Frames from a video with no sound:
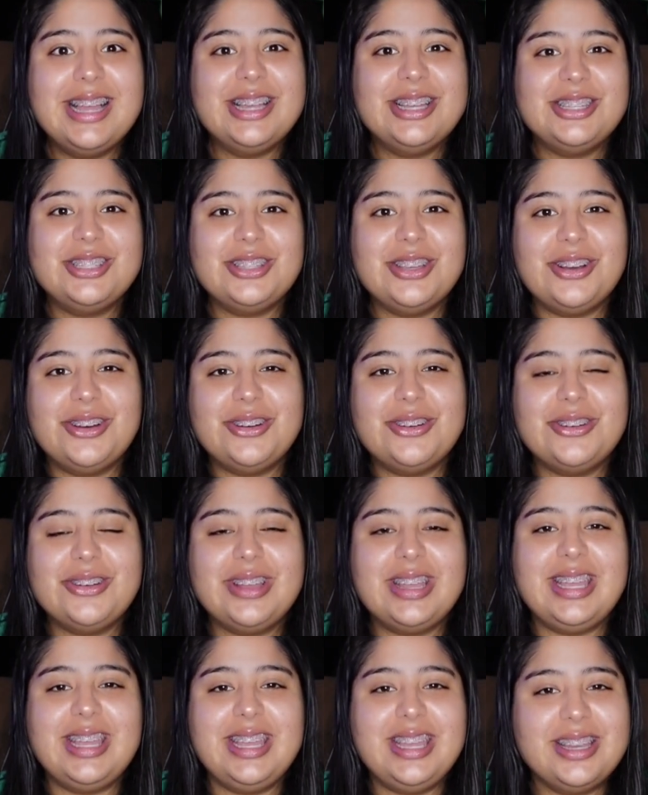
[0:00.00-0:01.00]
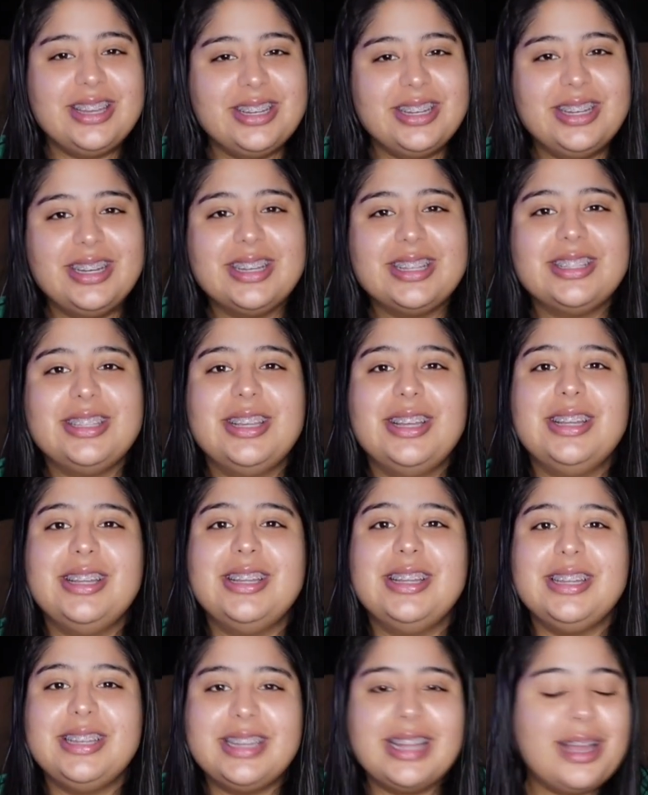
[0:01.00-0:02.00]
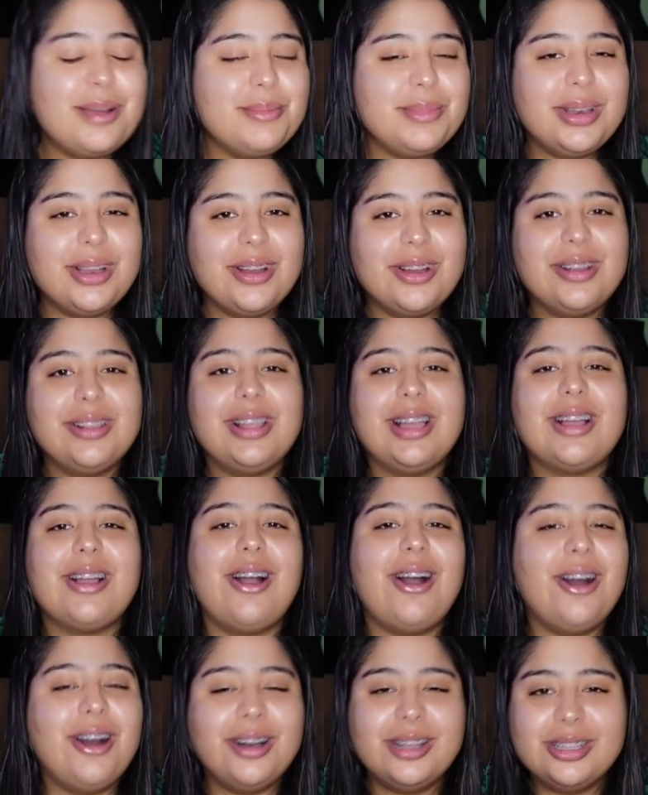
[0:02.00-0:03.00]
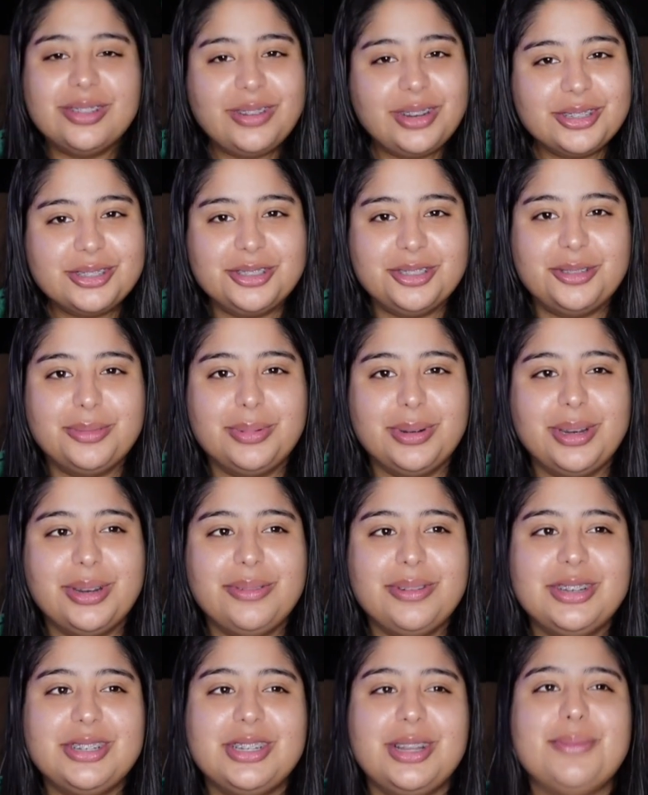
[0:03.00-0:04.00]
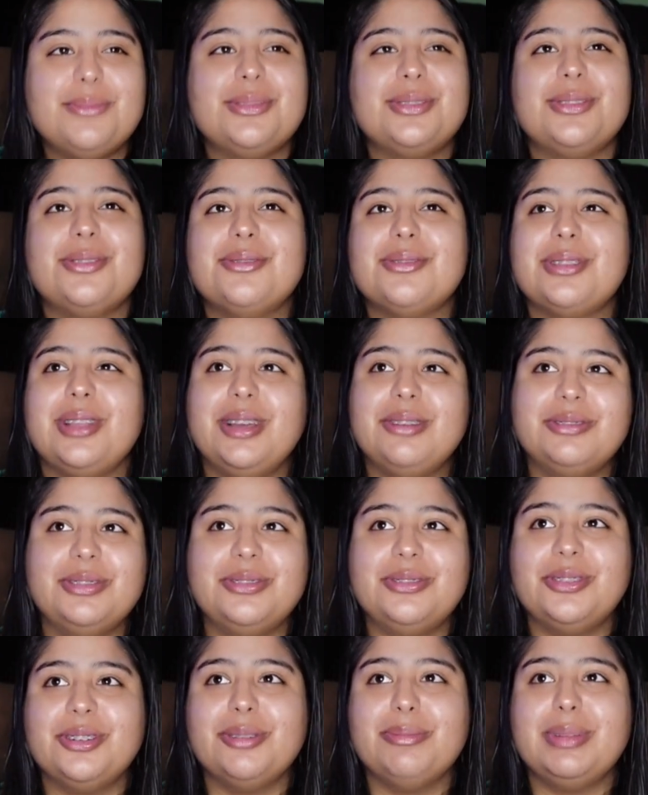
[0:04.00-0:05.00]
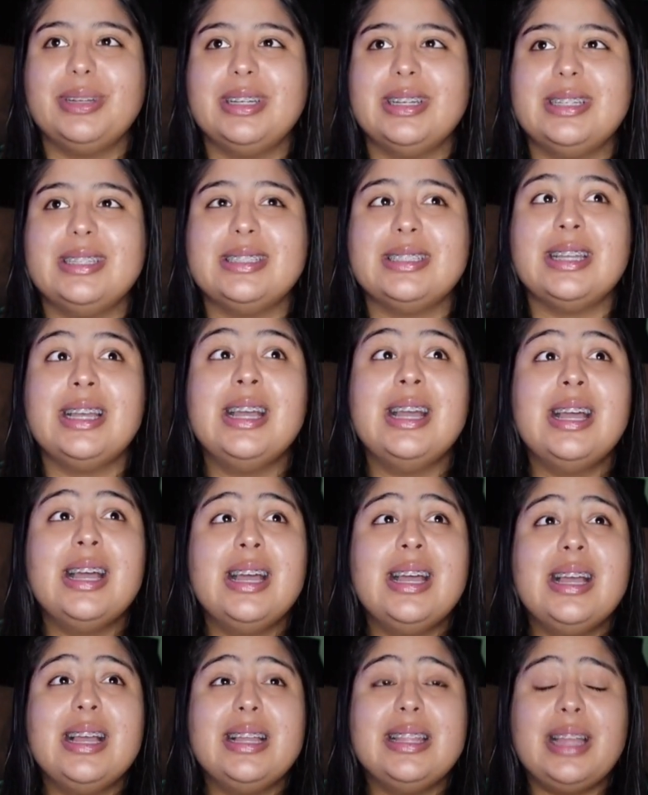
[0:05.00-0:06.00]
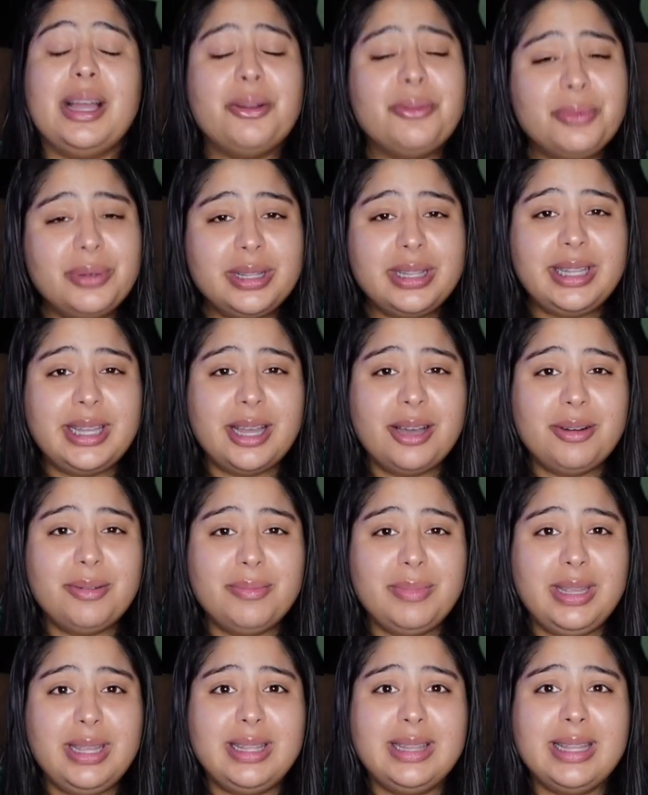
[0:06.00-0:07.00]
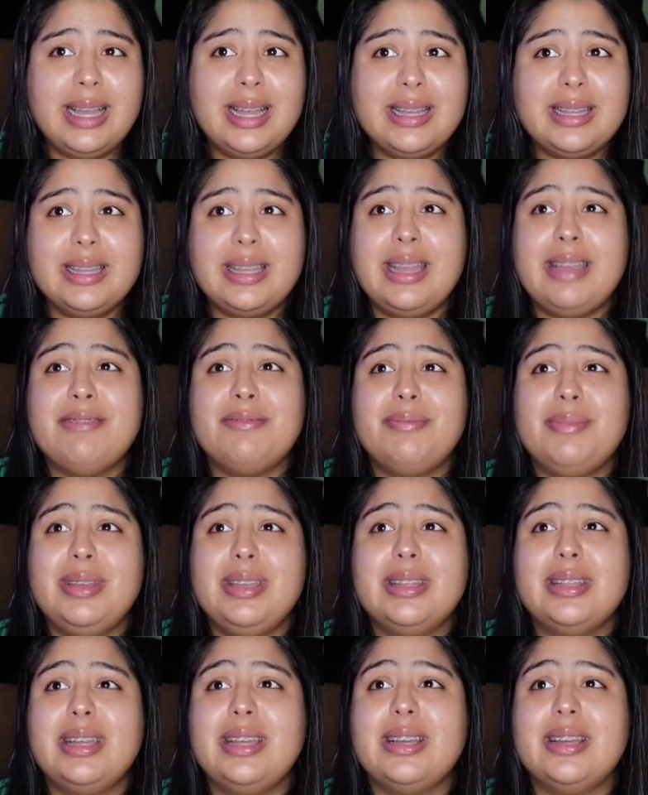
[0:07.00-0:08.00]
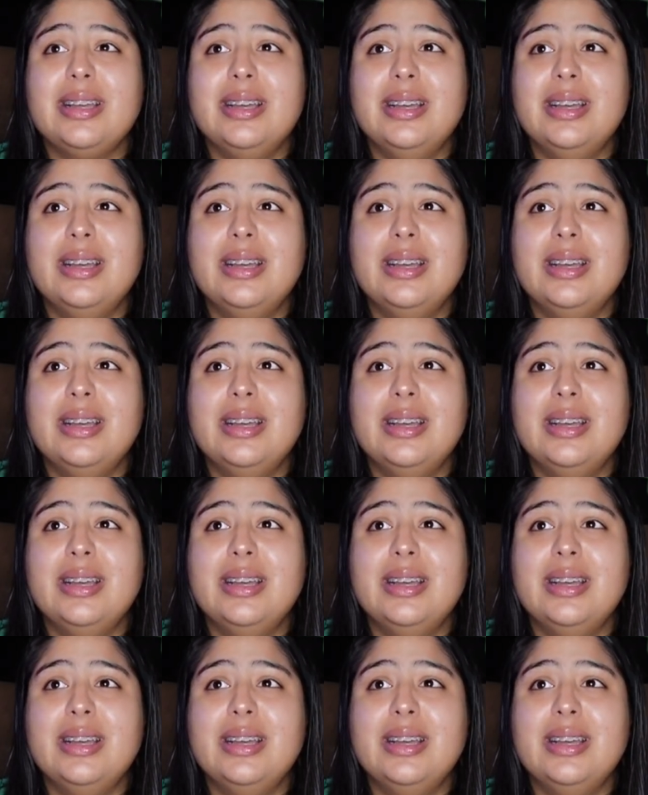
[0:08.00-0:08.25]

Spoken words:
So he cooked damn near like all of October, which I'm so thankful for, because that really helped me. That gave me like